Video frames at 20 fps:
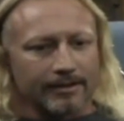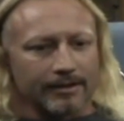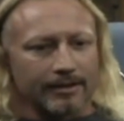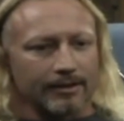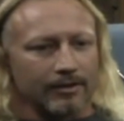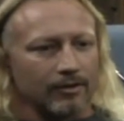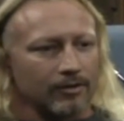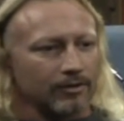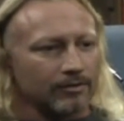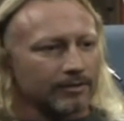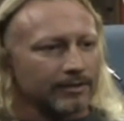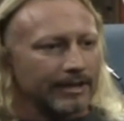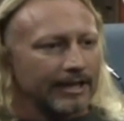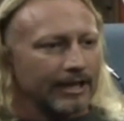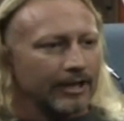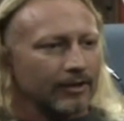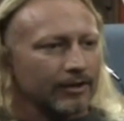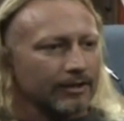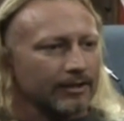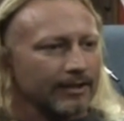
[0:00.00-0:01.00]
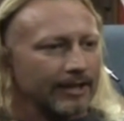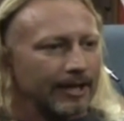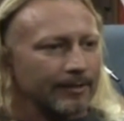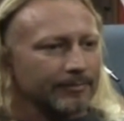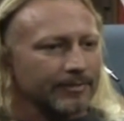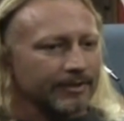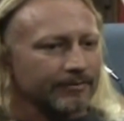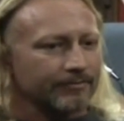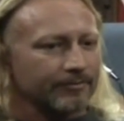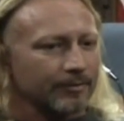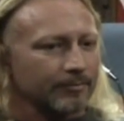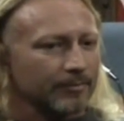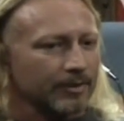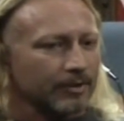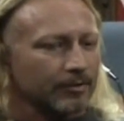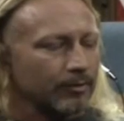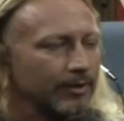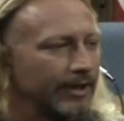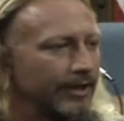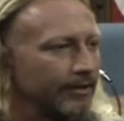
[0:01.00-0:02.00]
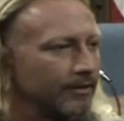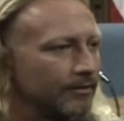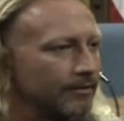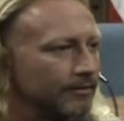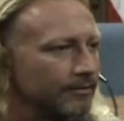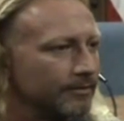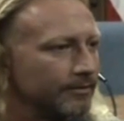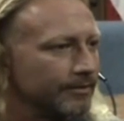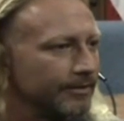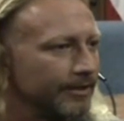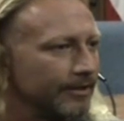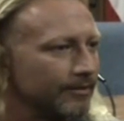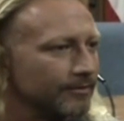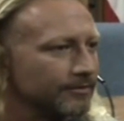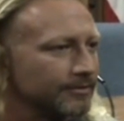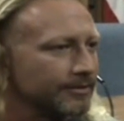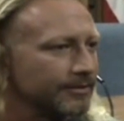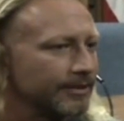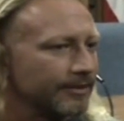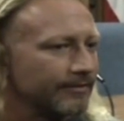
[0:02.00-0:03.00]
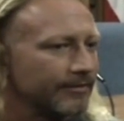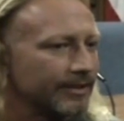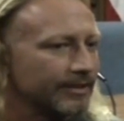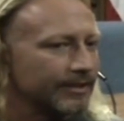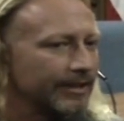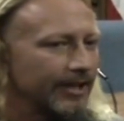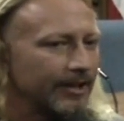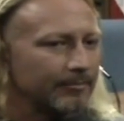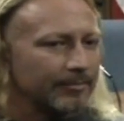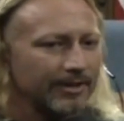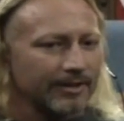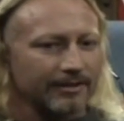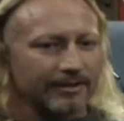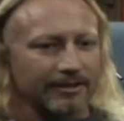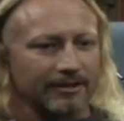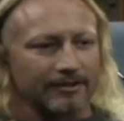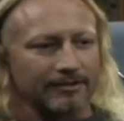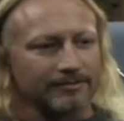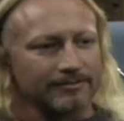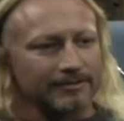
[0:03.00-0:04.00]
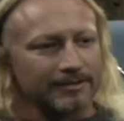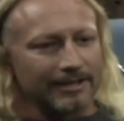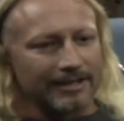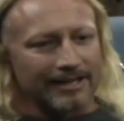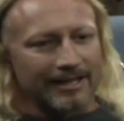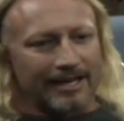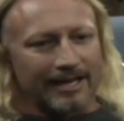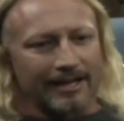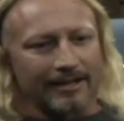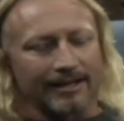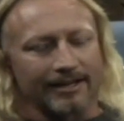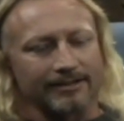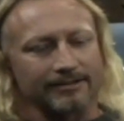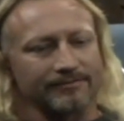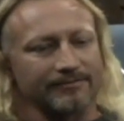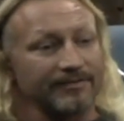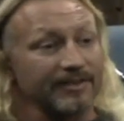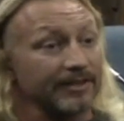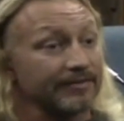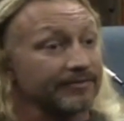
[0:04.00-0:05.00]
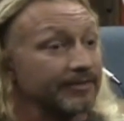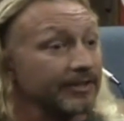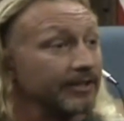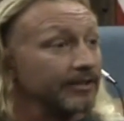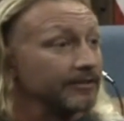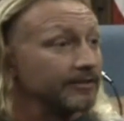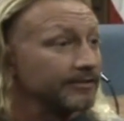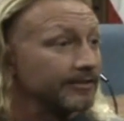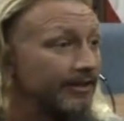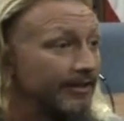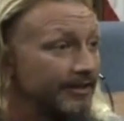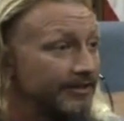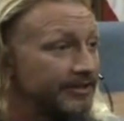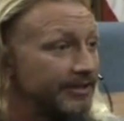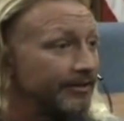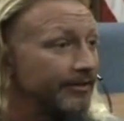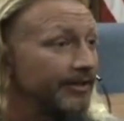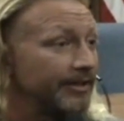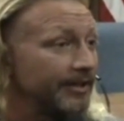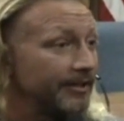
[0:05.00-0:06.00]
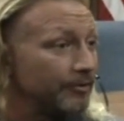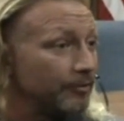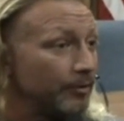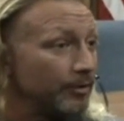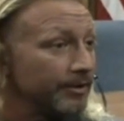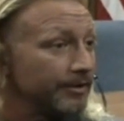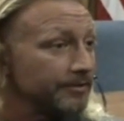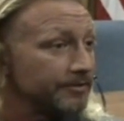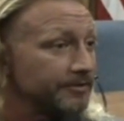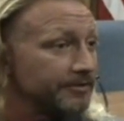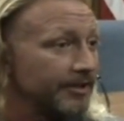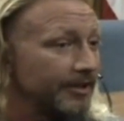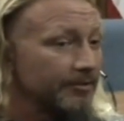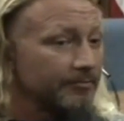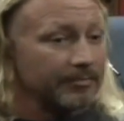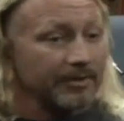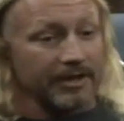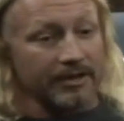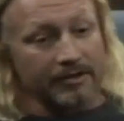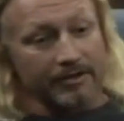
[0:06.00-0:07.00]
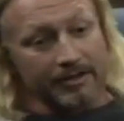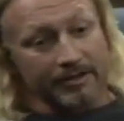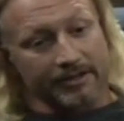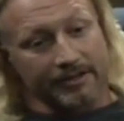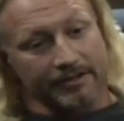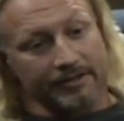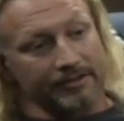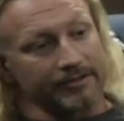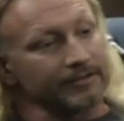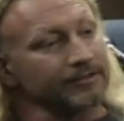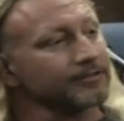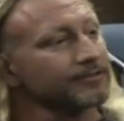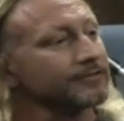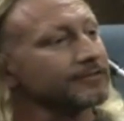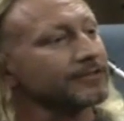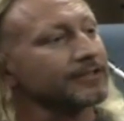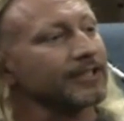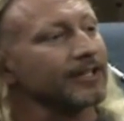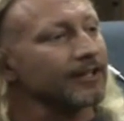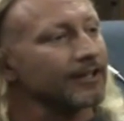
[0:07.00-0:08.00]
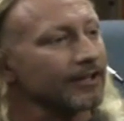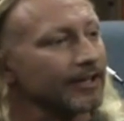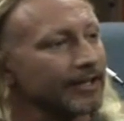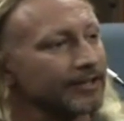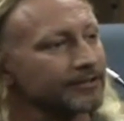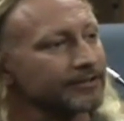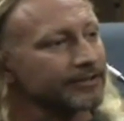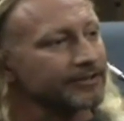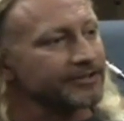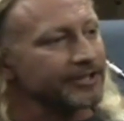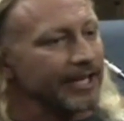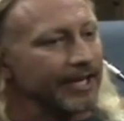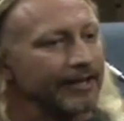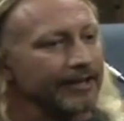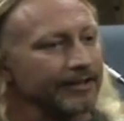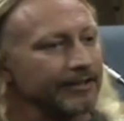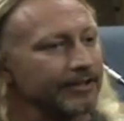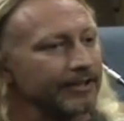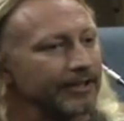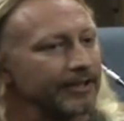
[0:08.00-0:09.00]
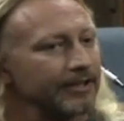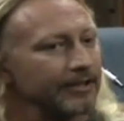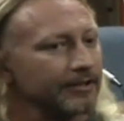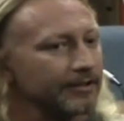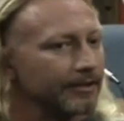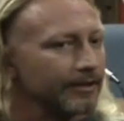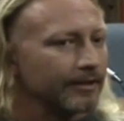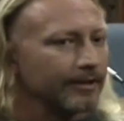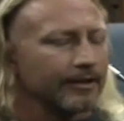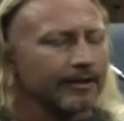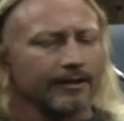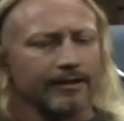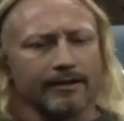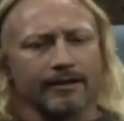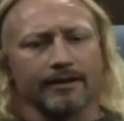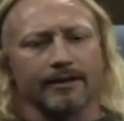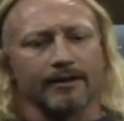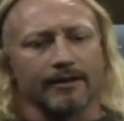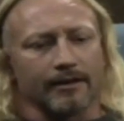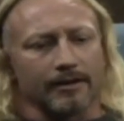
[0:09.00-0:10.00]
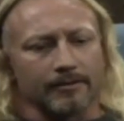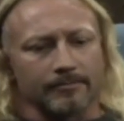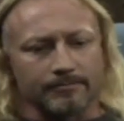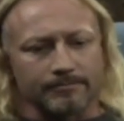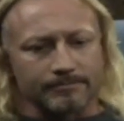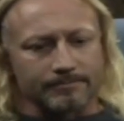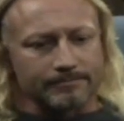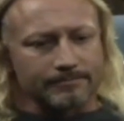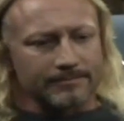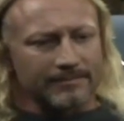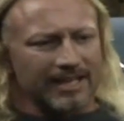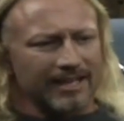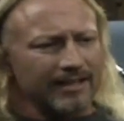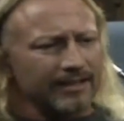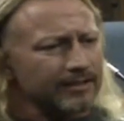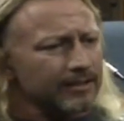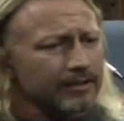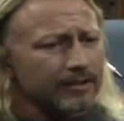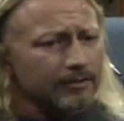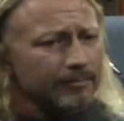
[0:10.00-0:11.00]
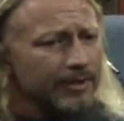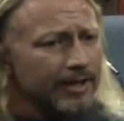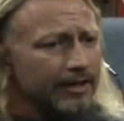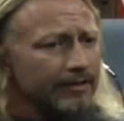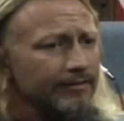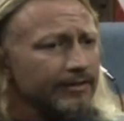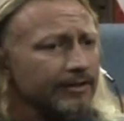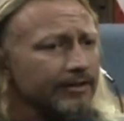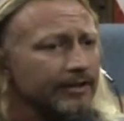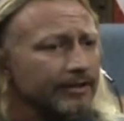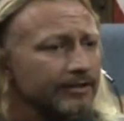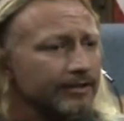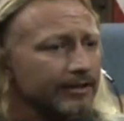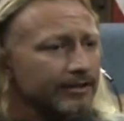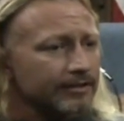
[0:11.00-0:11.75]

you know, Eric Clapton from the Cradle, you know, stuff like that. But I like 50s. I like Jerry Lee Lewis, Chuck Berry, you know, all that's Jan and Dean. I like a little bit of everything.